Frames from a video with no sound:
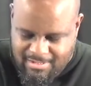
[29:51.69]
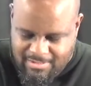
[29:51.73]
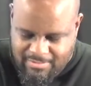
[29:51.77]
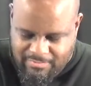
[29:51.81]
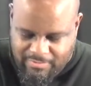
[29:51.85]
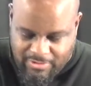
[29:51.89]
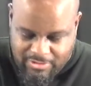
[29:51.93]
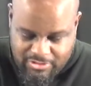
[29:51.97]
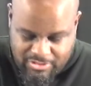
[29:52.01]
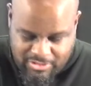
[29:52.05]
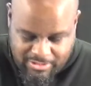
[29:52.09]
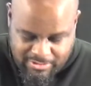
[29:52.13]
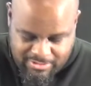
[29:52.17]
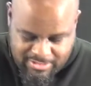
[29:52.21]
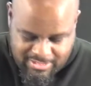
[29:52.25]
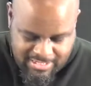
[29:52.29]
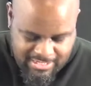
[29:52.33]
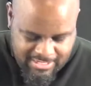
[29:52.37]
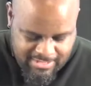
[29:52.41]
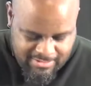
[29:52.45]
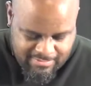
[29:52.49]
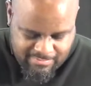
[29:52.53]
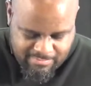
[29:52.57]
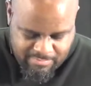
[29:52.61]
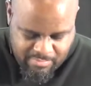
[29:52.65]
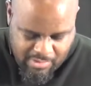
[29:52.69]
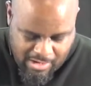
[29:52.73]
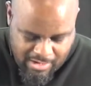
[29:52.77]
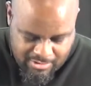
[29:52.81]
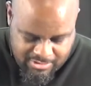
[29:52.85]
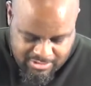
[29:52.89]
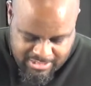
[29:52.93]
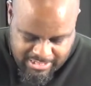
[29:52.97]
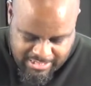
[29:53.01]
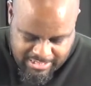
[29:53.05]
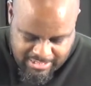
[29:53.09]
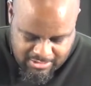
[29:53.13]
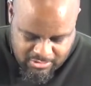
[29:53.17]
Verse 13, Paul
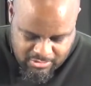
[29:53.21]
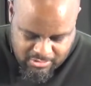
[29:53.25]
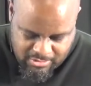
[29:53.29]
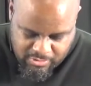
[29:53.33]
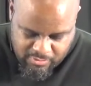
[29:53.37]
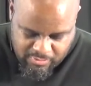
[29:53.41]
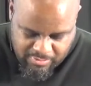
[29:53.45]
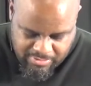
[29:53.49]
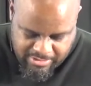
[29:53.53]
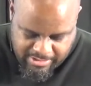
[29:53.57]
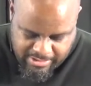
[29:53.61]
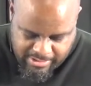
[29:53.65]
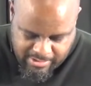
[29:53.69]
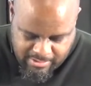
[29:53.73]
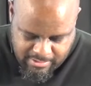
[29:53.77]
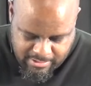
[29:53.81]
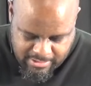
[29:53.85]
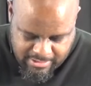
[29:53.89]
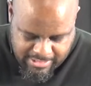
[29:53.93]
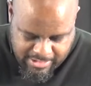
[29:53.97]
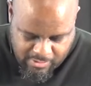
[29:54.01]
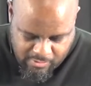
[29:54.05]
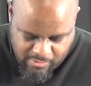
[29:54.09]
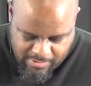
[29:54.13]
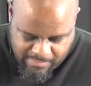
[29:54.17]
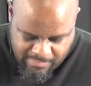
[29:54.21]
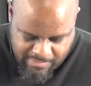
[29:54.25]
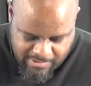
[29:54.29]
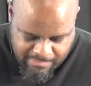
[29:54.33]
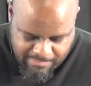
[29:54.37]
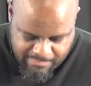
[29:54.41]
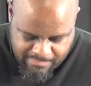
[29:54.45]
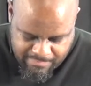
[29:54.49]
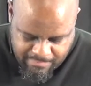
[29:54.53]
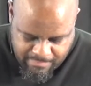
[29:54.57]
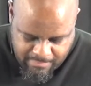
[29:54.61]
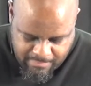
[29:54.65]
says, look what there, look there with me.